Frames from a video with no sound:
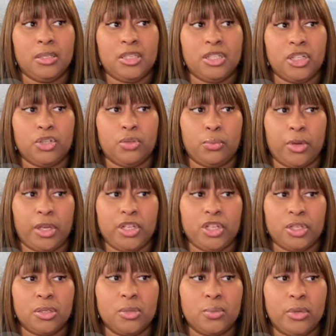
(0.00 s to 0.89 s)

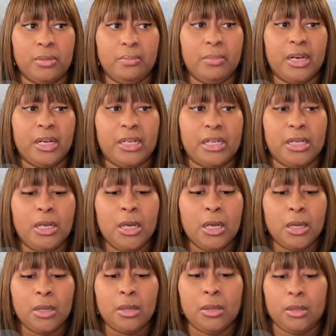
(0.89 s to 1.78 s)
situations with money.
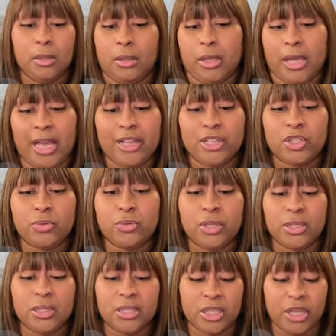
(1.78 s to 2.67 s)
As
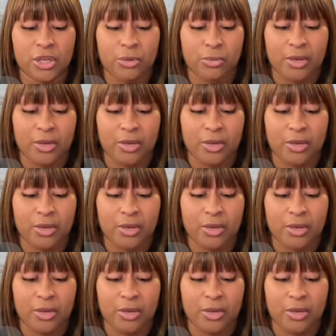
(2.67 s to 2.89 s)
you can see,